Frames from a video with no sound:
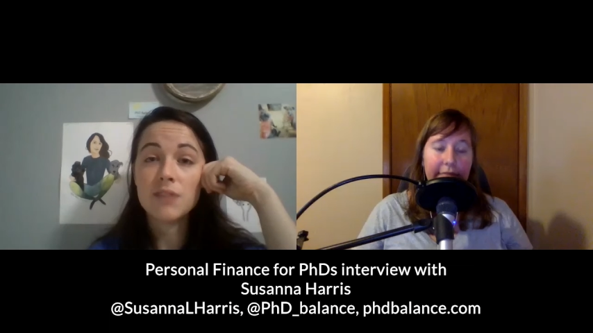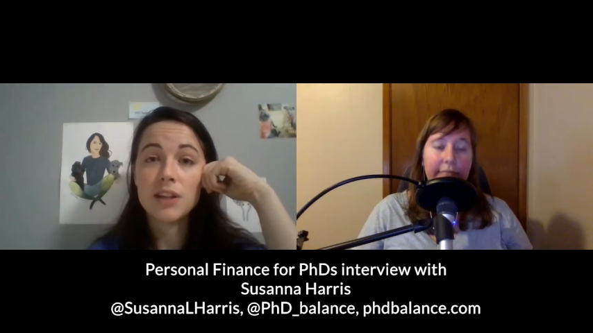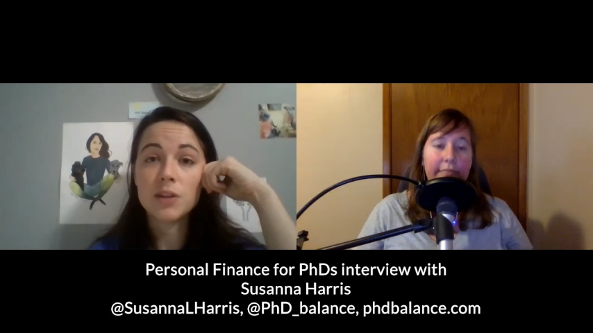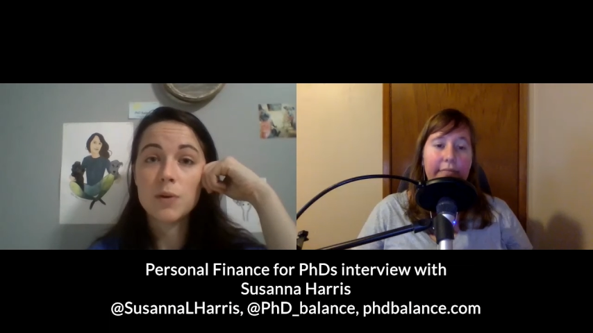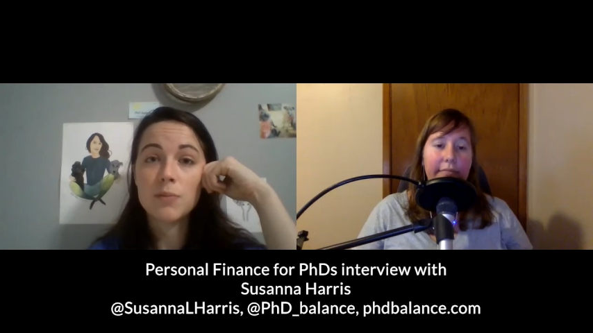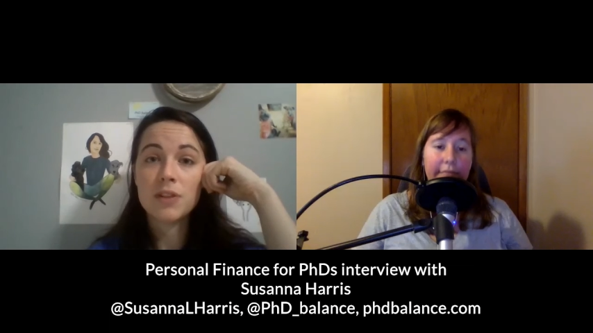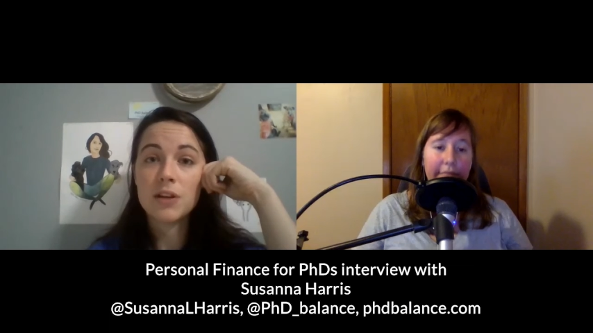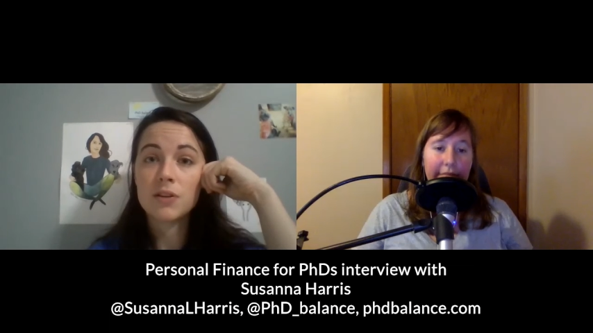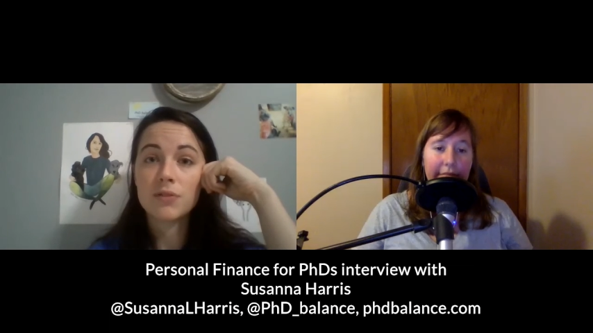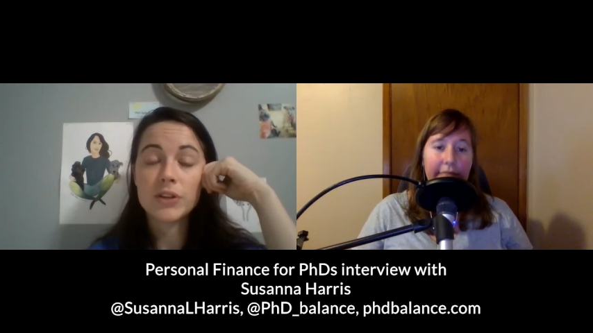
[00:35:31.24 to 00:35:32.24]
Speaker 1: of at the whim of
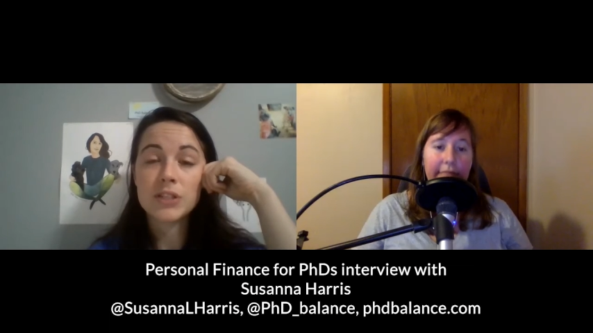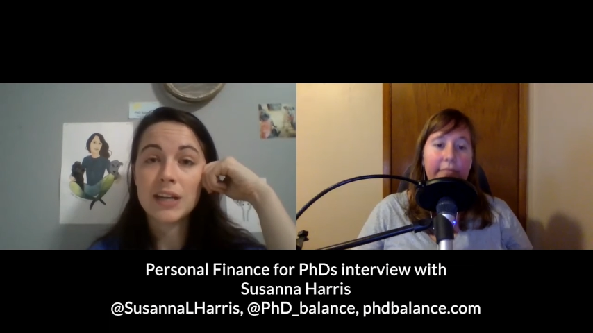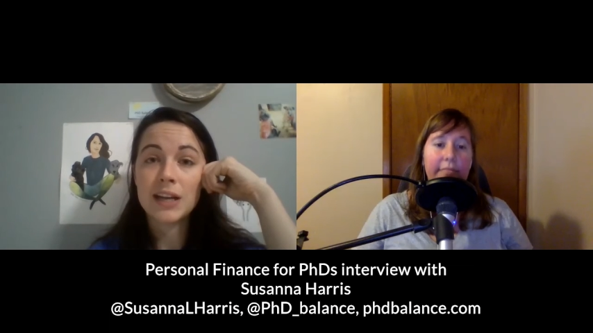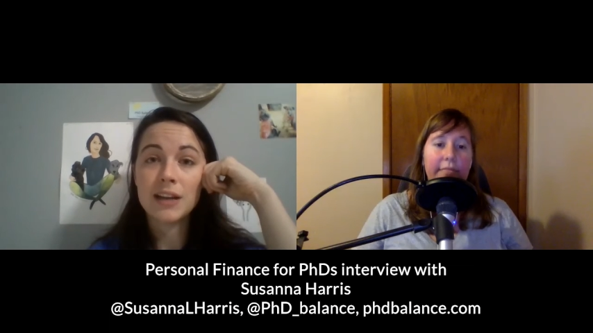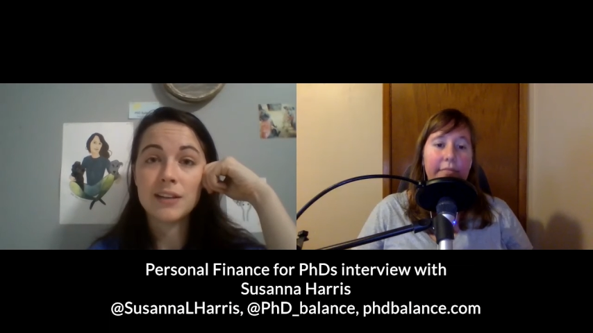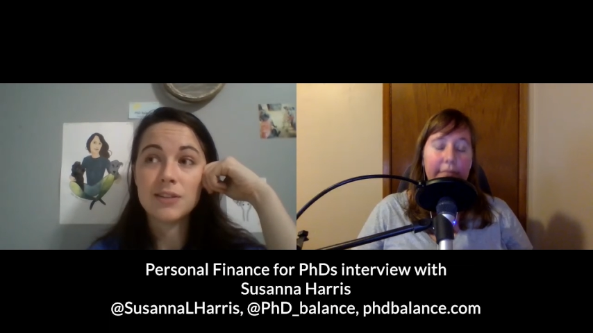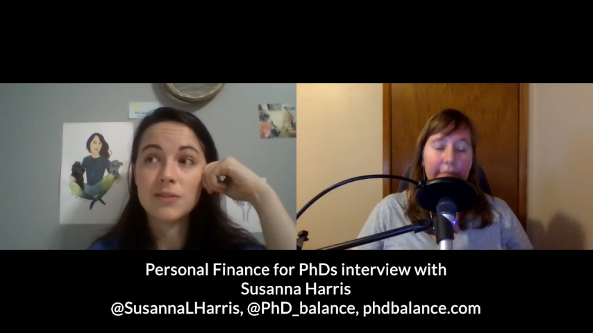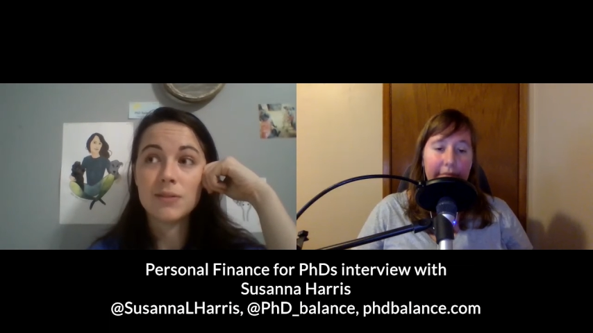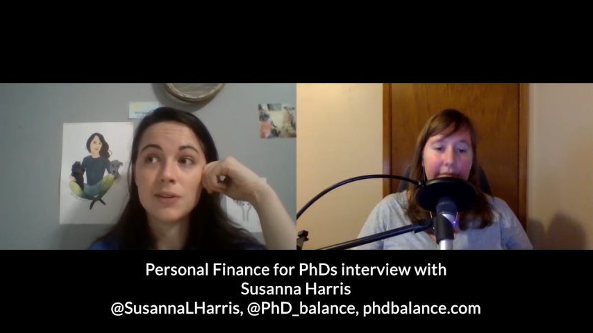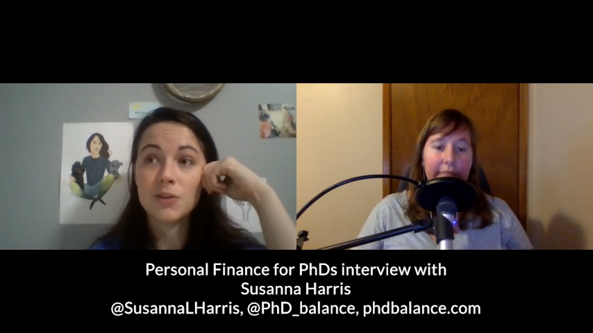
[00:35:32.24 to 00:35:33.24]
the university
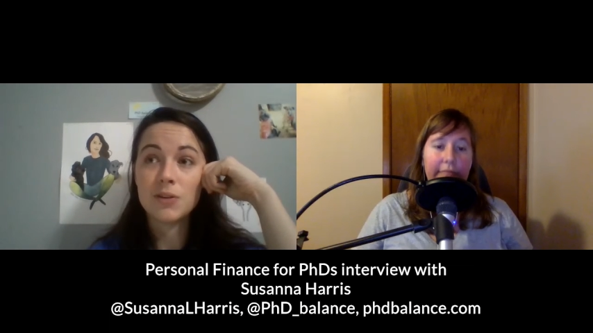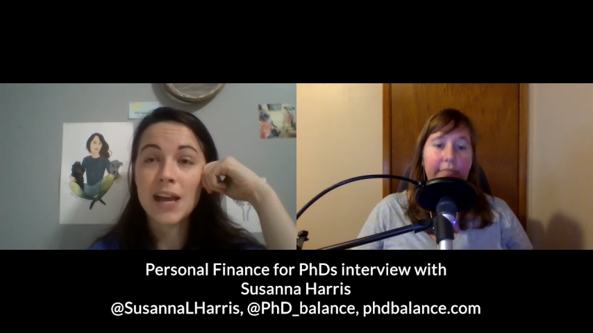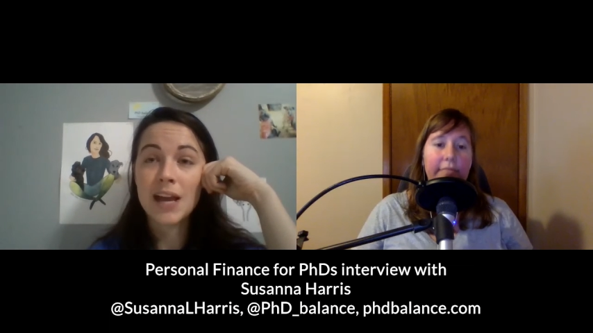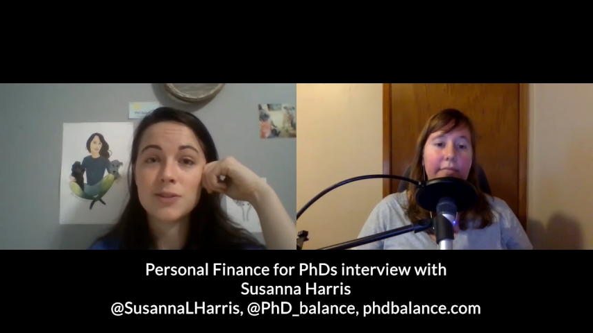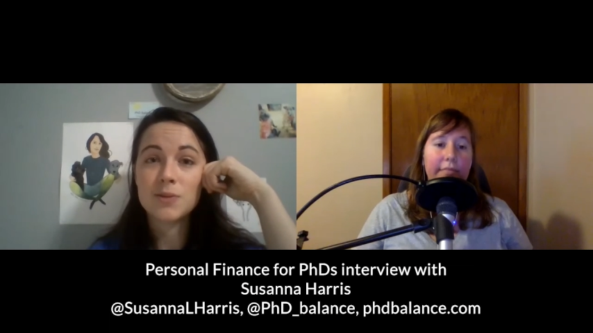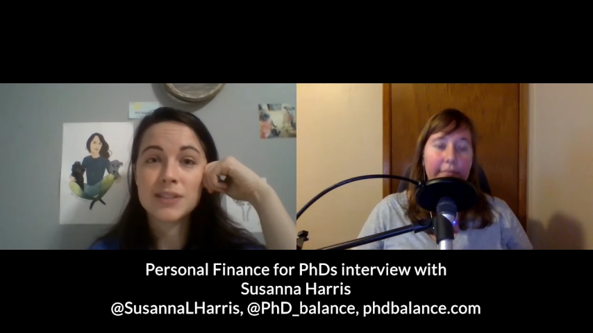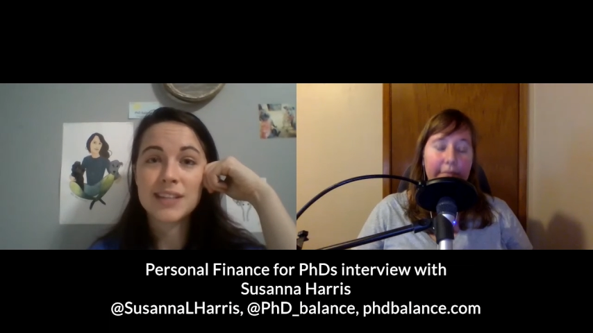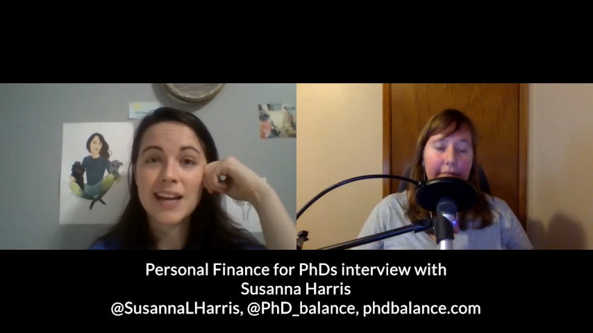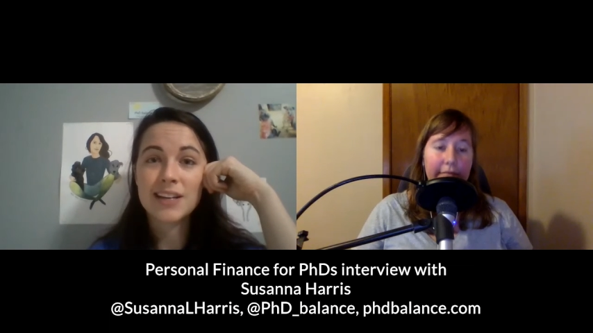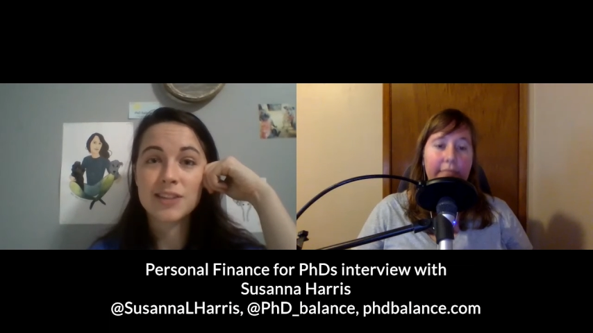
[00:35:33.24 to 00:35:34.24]
you you can't do a
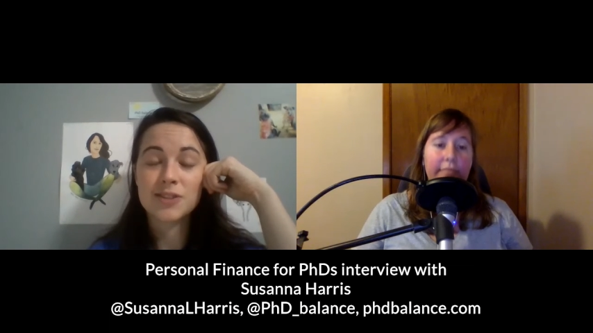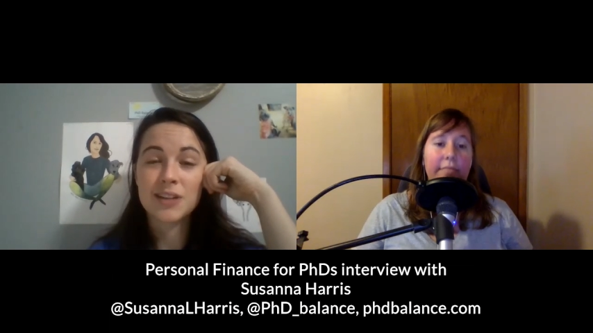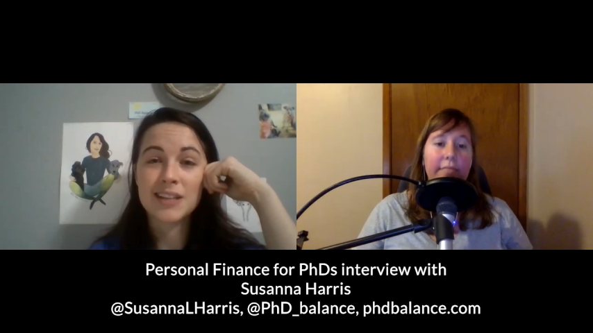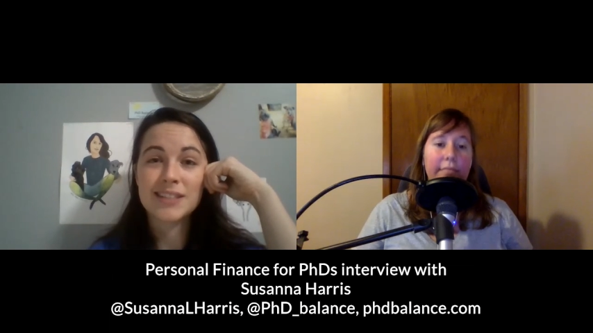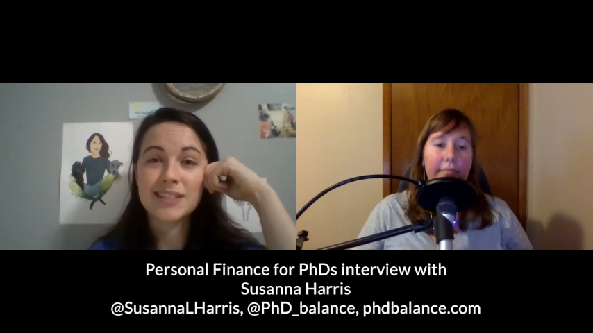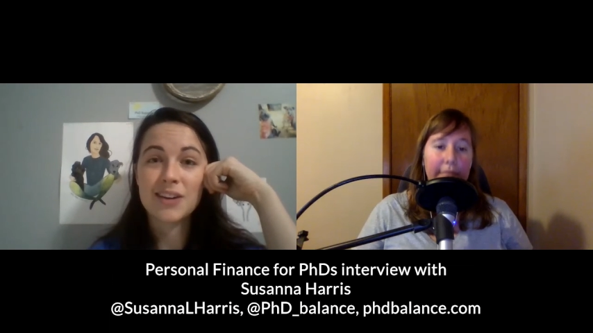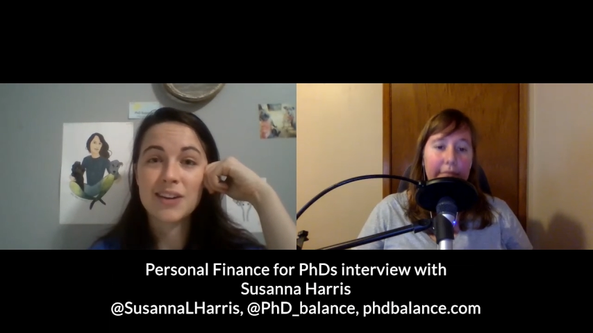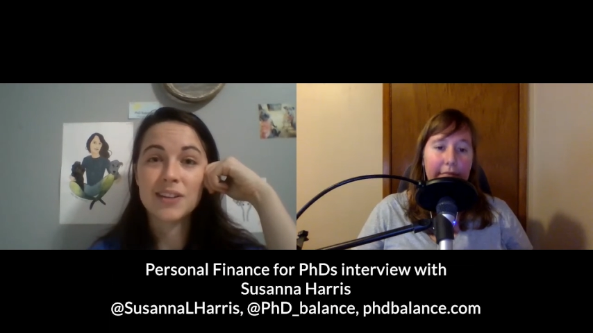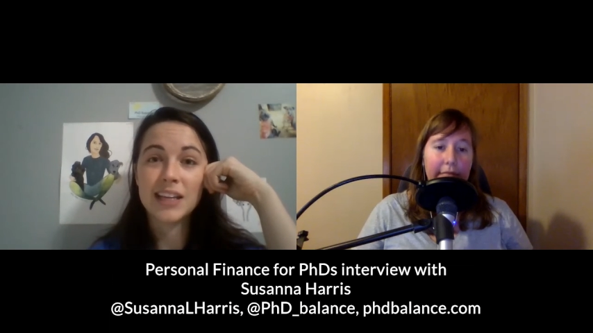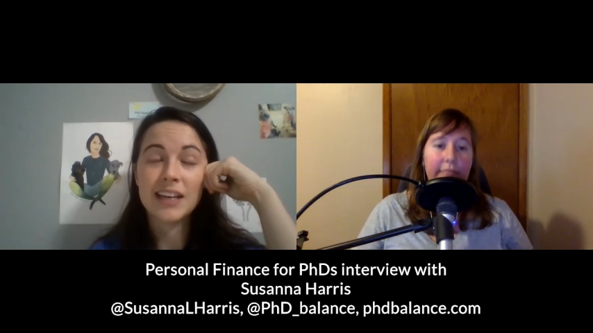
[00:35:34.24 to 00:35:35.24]
side hustle
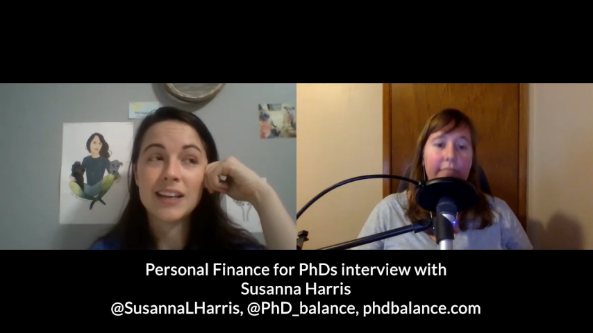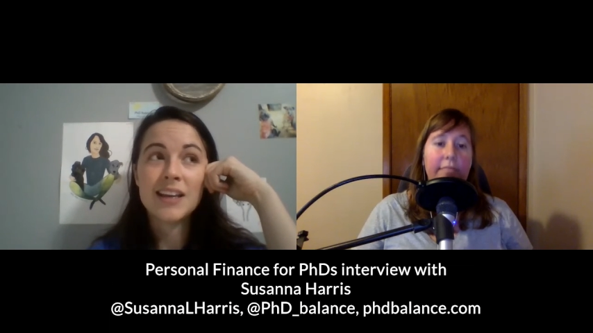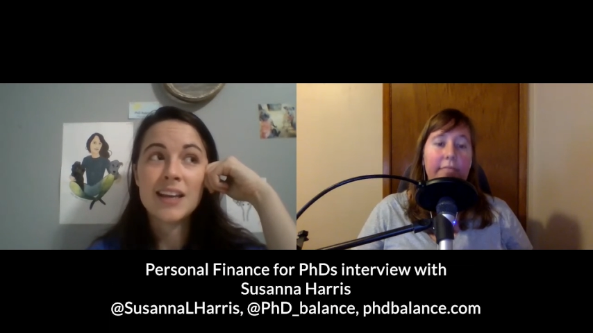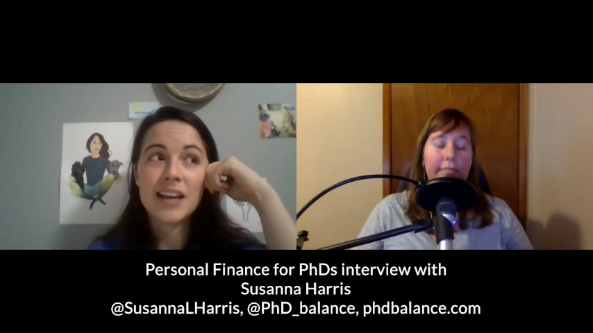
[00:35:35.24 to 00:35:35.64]
necessarily